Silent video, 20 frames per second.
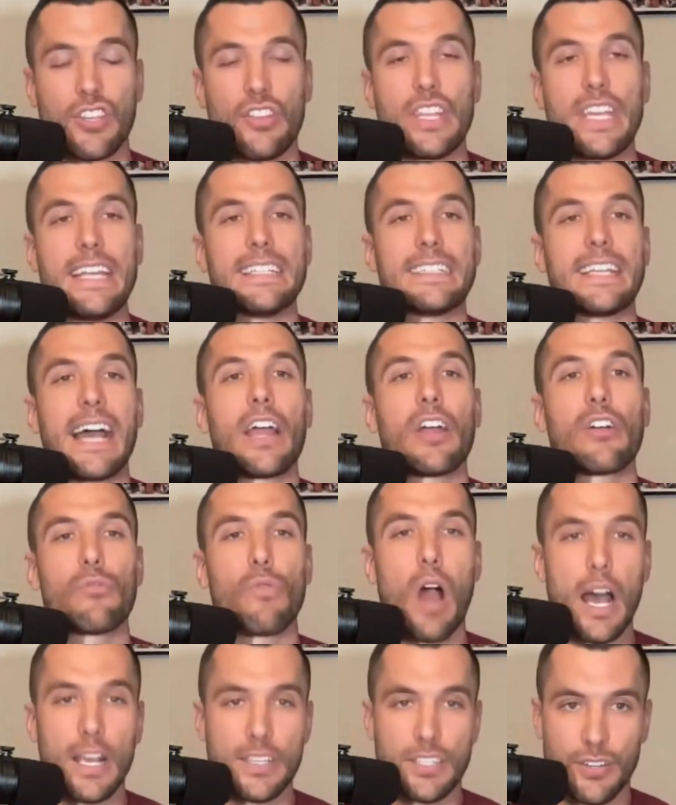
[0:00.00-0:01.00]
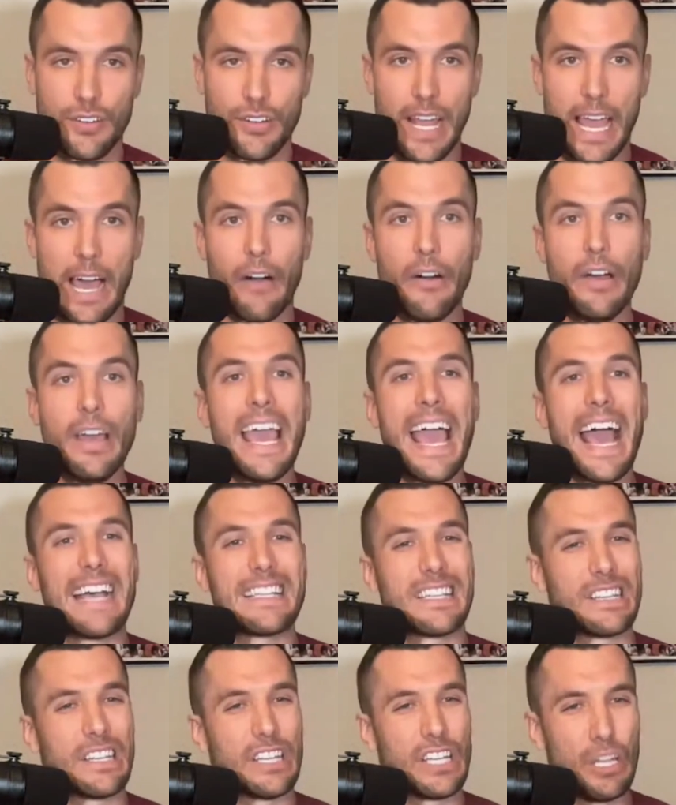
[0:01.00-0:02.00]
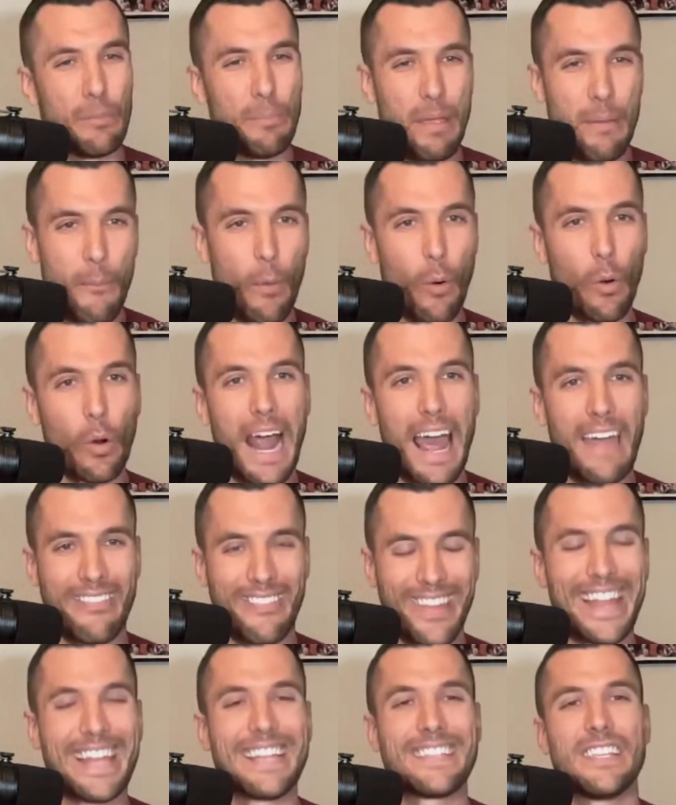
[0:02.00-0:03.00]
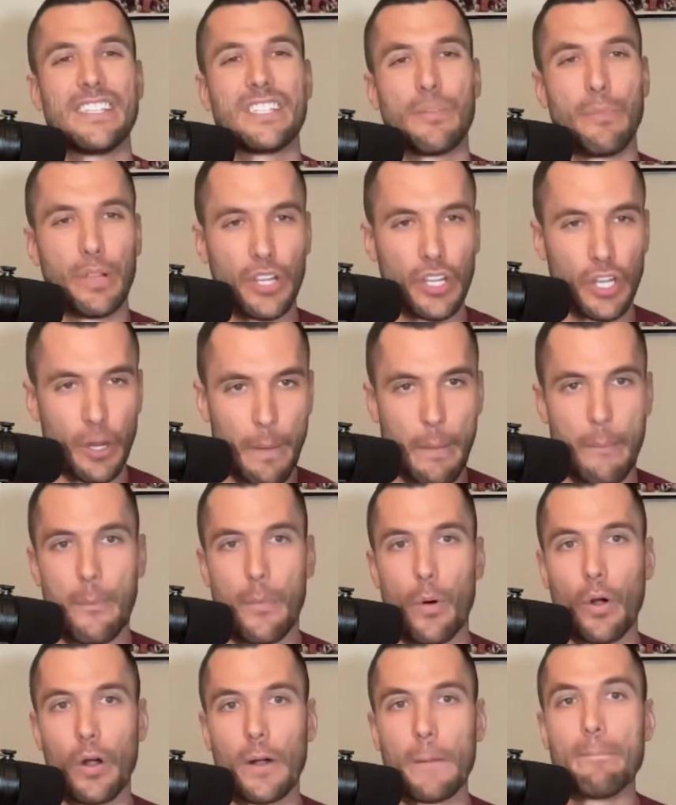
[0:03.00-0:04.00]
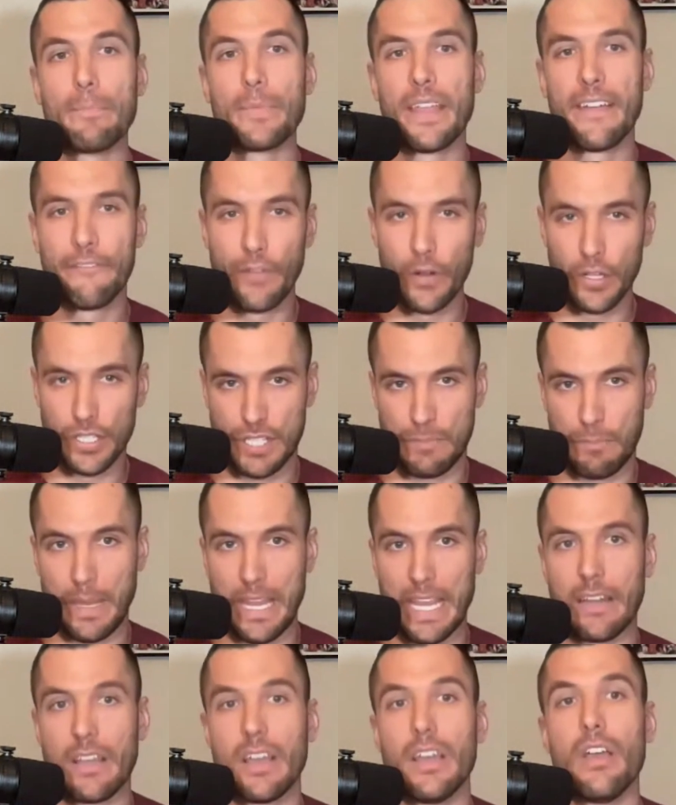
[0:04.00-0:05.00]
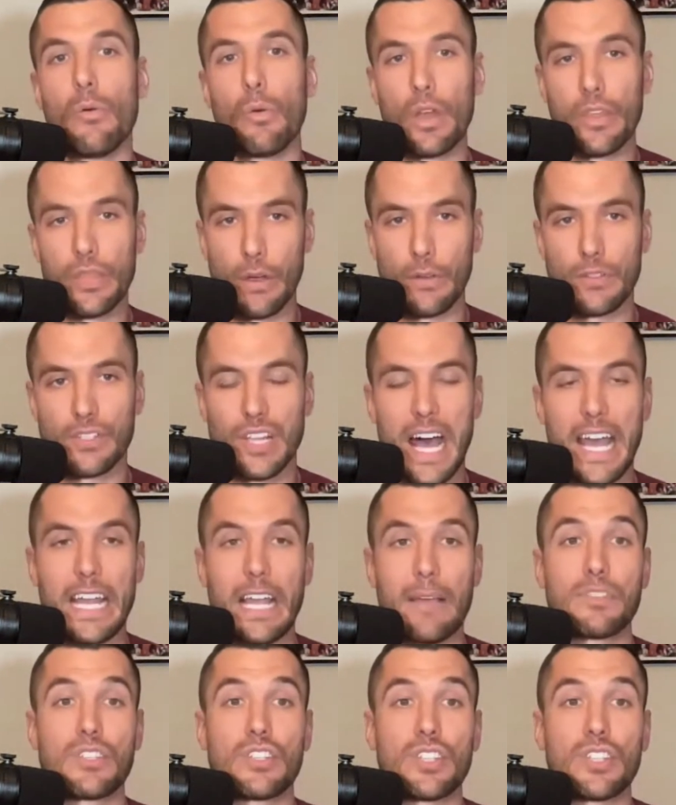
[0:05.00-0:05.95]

So the entire roster now has a little bit more athleticism, a little bit more foot speed with those lineups.